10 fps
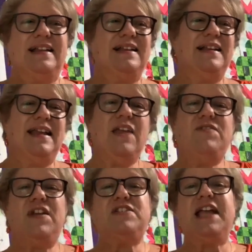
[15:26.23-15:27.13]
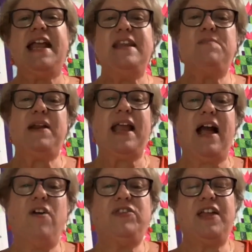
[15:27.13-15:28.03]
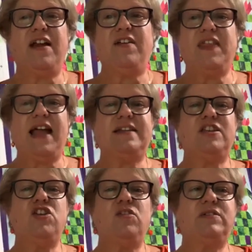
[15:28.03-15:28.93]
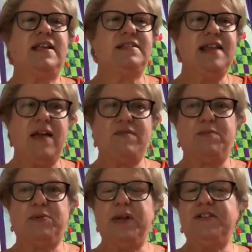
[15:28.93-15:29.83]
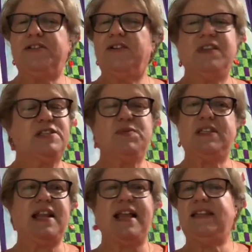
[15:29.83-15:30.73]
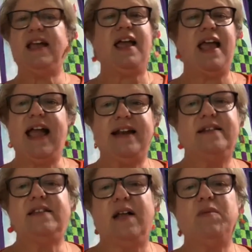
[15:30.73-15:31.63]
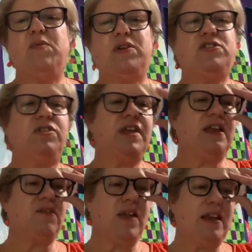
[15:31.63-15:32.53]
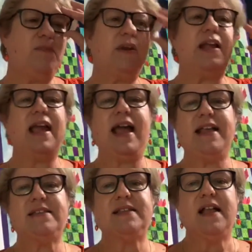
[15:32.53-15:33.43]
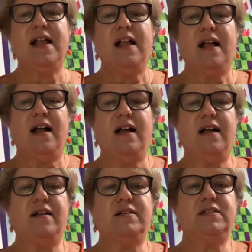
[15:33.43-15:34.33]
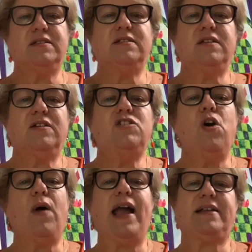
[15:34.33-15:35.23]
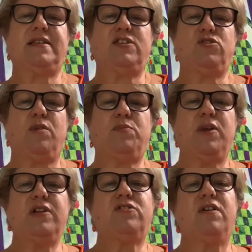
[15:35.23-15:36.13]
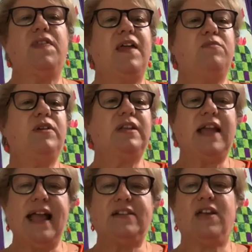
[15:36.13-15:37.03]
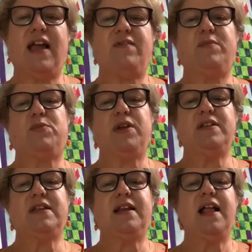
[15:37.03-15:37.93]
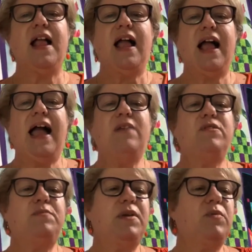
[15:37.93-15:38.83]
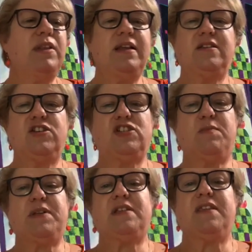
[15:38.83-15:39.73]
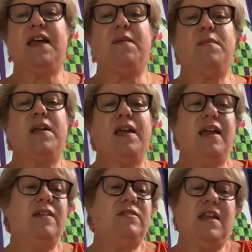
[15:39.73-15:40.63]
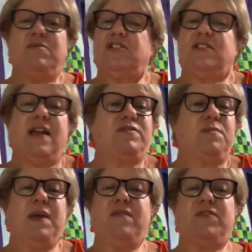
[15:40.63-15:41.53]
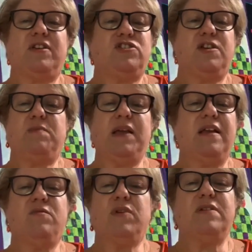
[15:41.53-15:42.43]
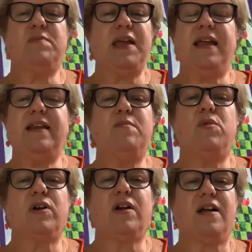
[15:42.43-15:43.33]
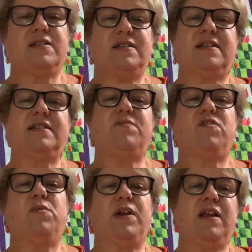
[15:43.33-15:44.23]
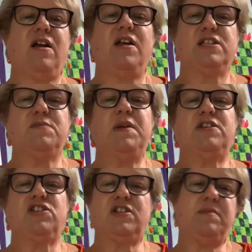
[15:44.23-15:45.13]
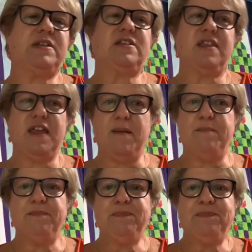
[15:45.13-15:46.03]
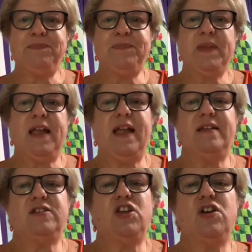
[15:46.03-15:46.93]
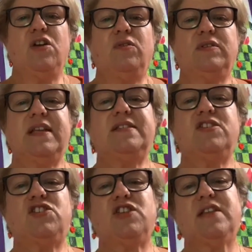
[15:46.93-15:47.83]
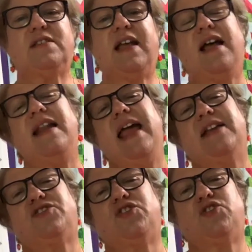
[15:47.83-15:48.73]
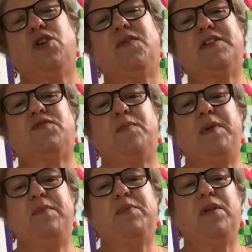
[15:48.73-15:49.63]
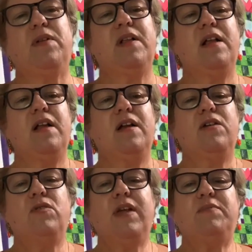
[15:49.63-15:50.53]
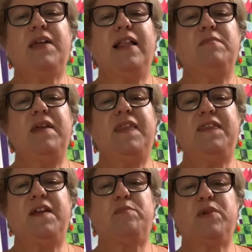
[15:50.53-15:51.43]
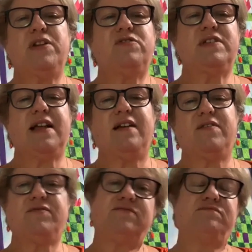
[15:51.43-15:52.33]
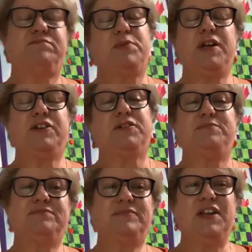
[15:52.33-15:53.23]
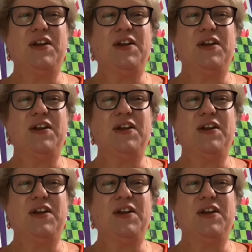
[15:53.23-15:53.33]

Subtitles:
If there's anybody out there that, you know, doesn't have a printer, this was an idea I had, and tell me what you think. If anybody has no access to a printer and they would like to have it printed, I would be willing to ship it to them. They would just have to pay for the shipping. It wouldn't be any more cost except for what it costs me to ship it to them. And, you know, this is just an extra service for people who keep telling me that their printer is out of print, you know.